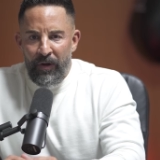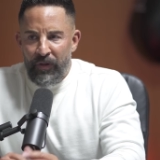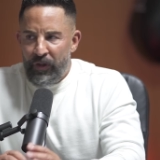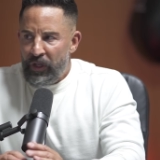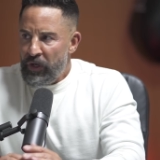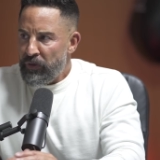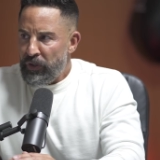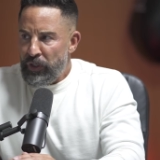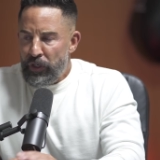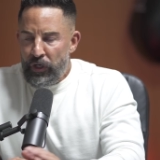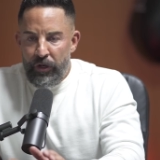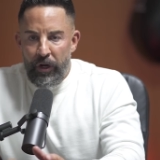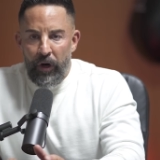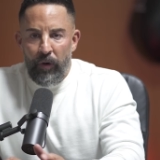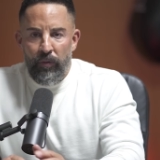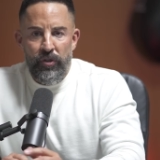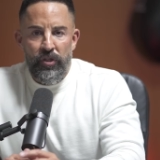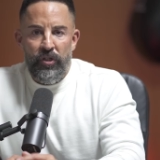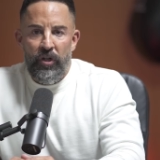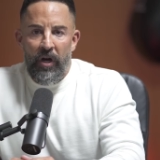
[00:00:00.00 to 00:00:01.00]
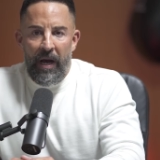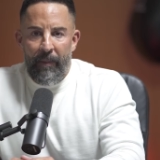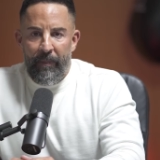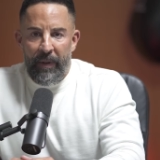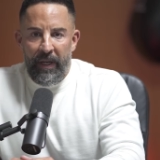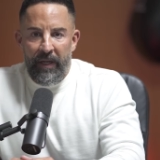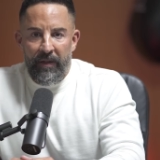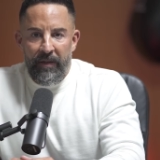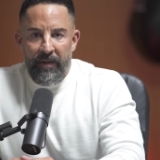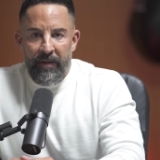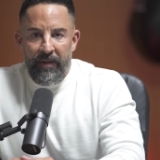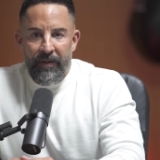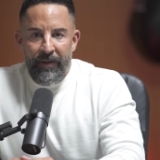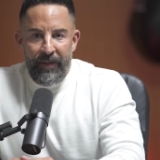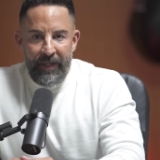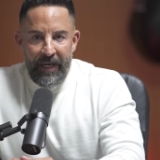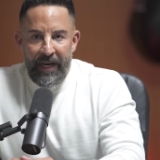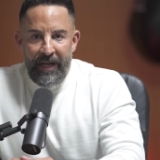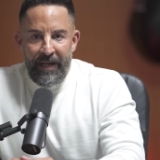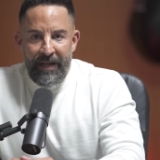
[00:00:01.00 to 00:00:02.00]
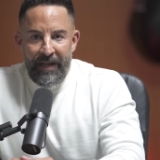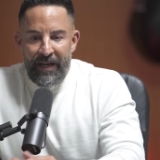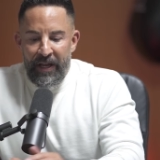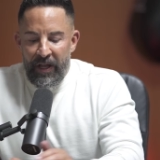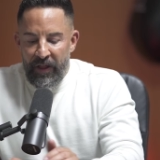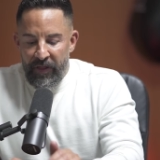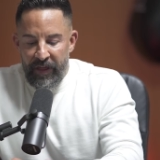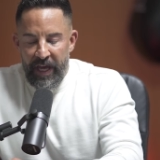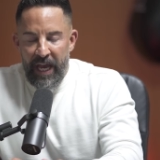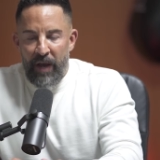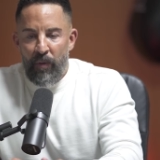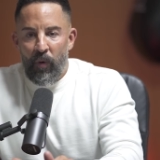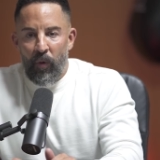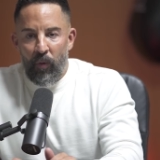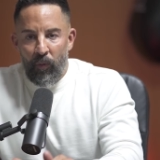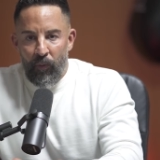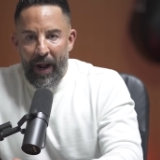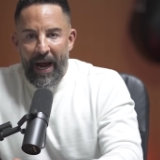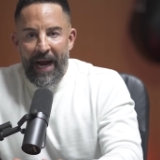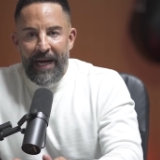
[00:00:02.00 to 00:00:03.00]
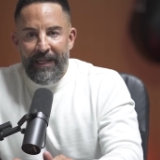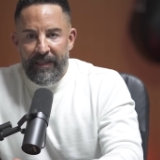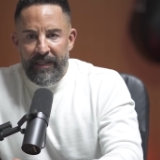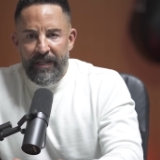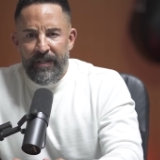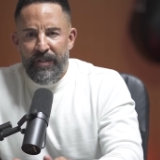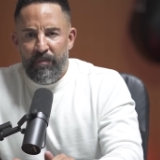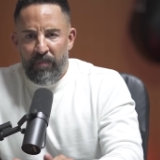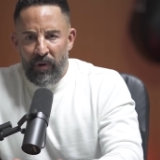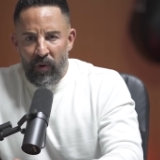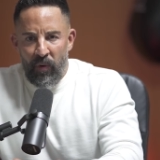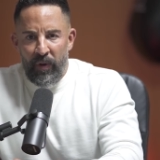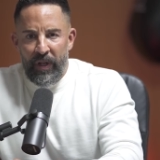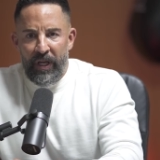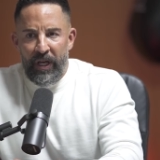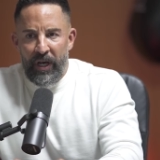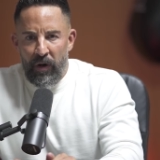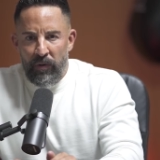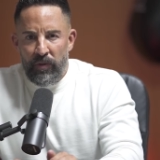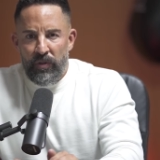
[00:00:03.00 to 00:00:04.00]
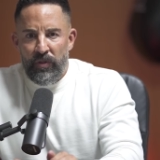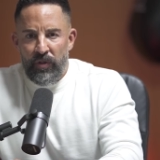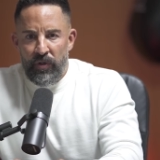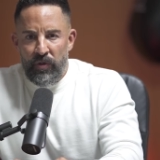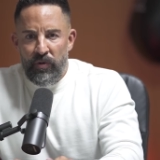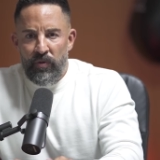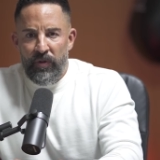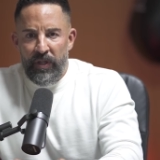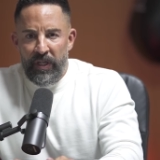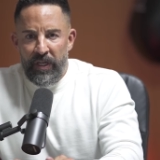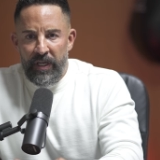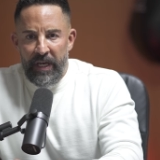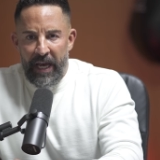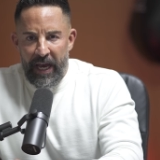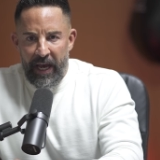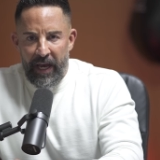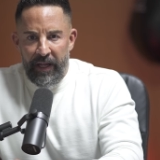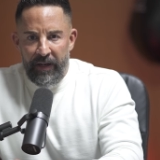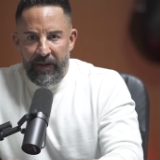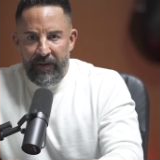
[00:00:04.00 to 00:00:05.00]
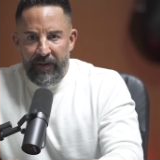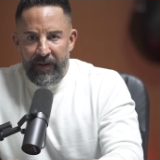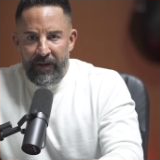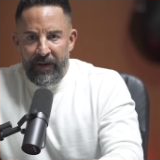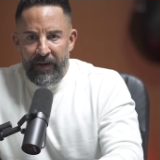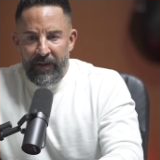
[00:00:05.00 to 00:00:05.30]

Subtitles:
There's no stopping. Okay? They will ride this pony out to the end.